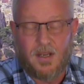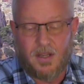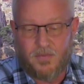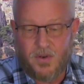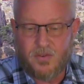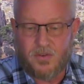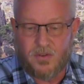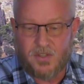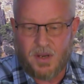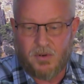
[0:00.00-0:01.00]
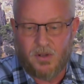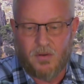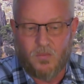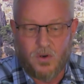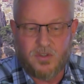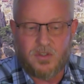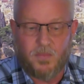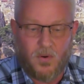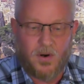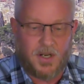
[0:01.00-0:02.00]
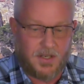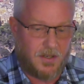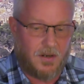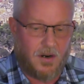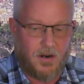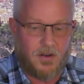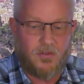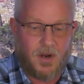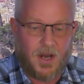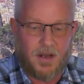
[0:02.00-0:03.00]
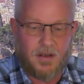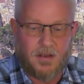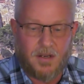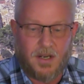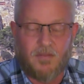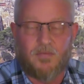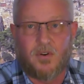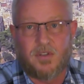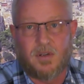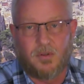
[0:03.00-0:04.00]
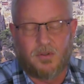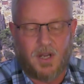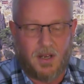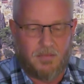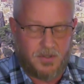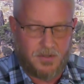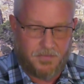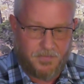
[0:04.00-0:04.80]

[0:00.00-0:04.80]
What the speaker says: In the future, Zebulun would support Issachar in trade in First Temple times.